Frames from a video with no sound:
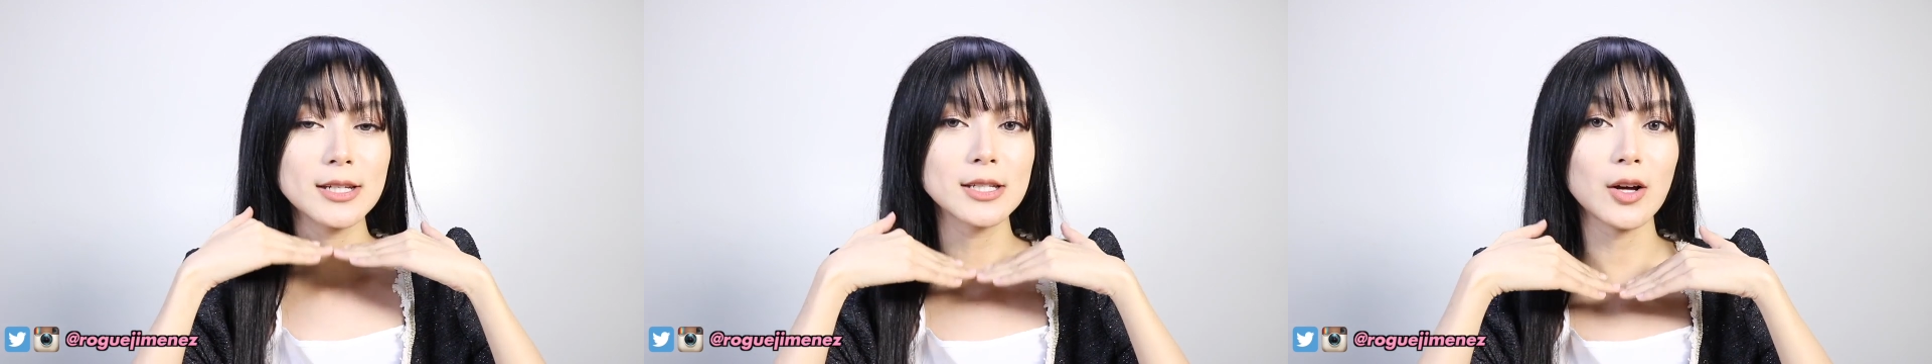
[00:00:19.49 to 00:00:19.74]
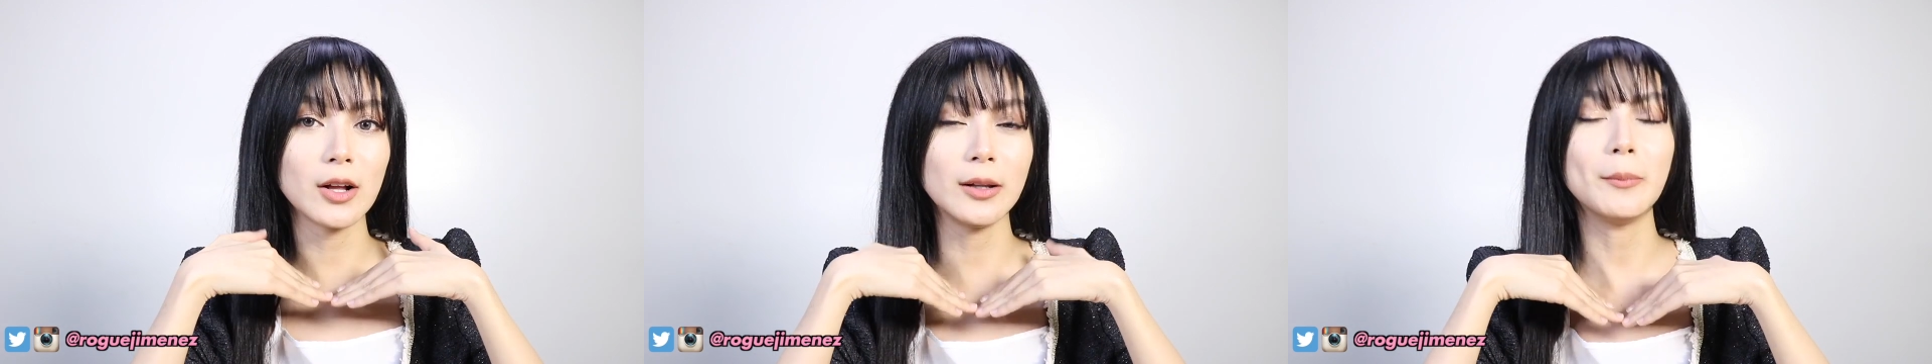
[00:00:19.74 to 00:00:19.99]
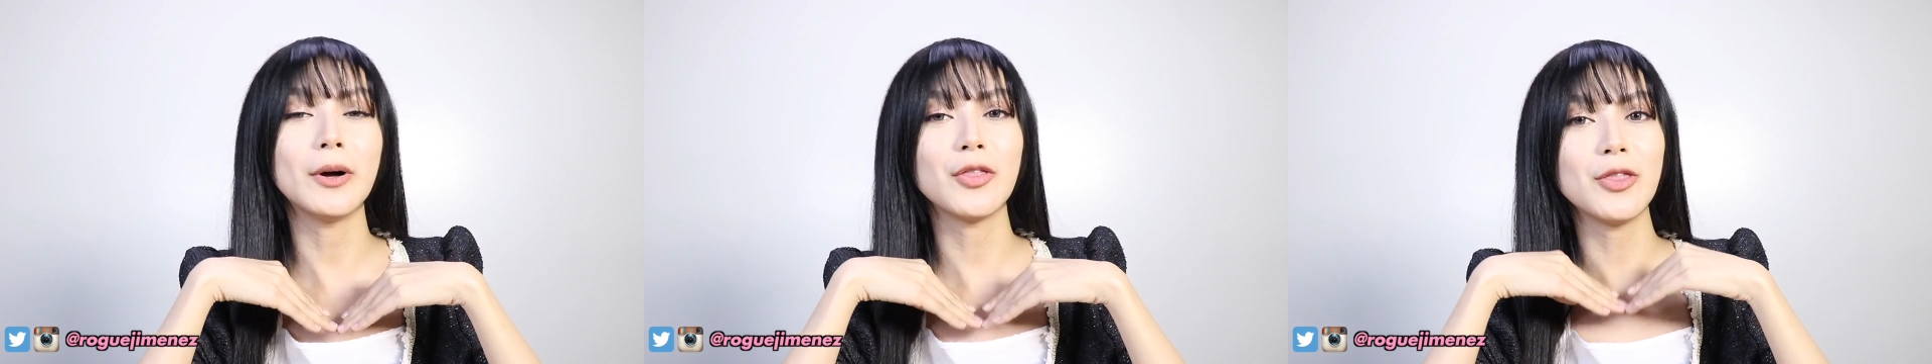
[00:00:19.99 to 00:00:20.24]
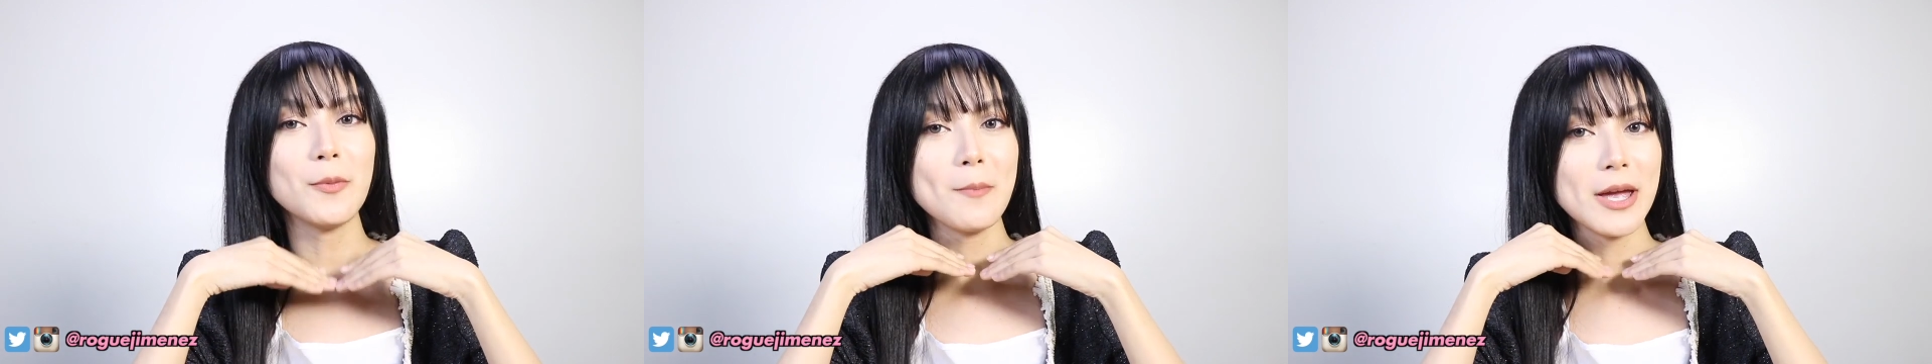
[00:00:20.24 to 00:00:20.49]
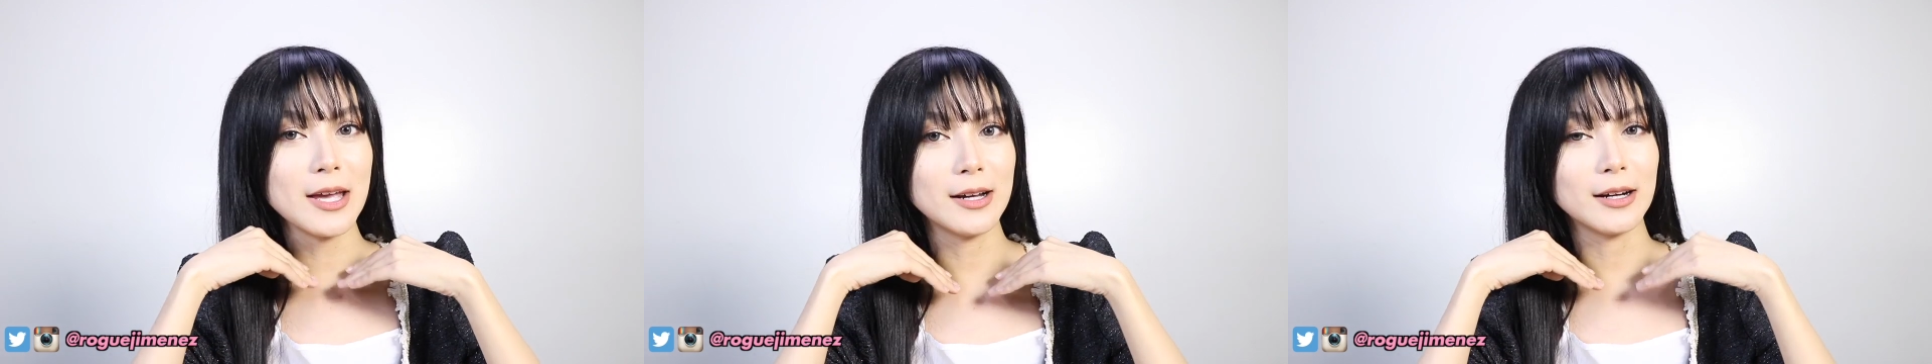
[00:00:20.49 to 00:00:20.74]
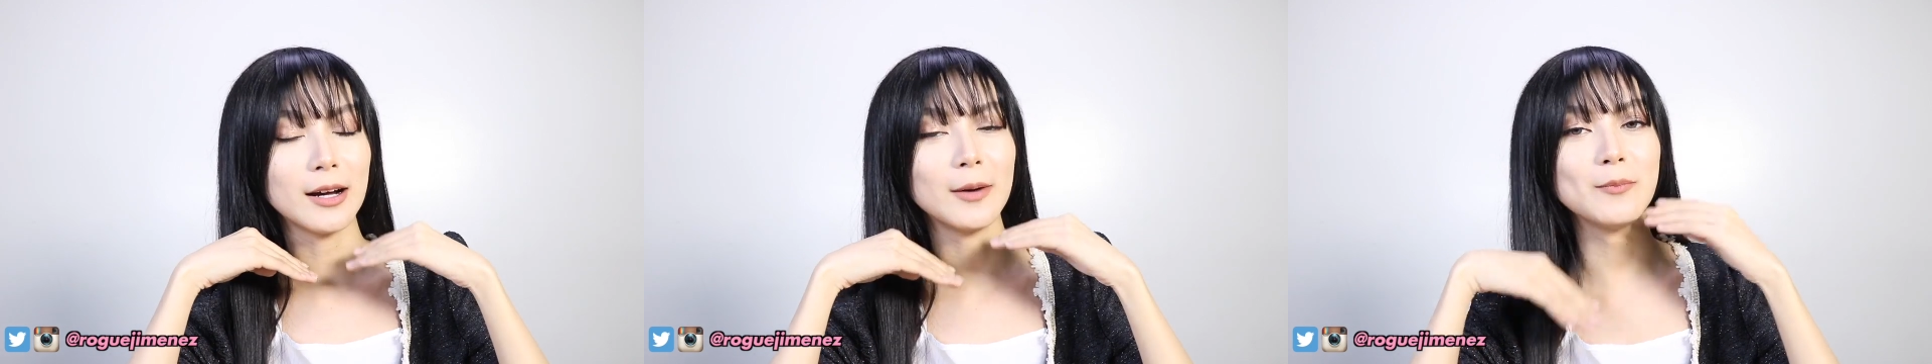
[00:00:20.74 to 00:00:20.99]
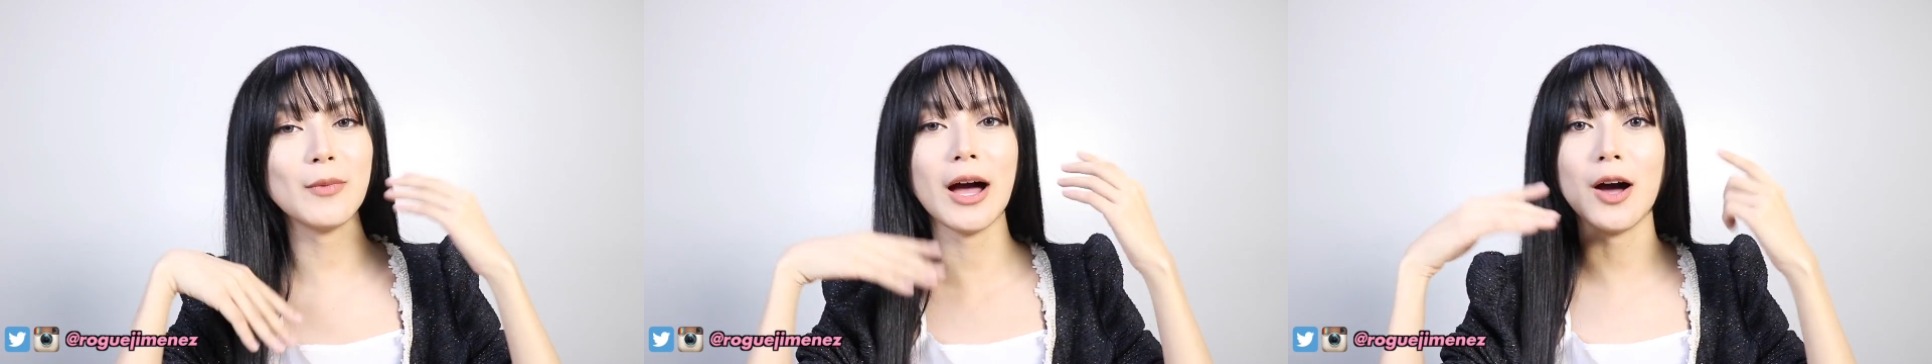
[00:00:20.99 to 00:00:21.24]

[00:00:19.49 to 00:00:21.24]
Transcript: it's all about the makeup,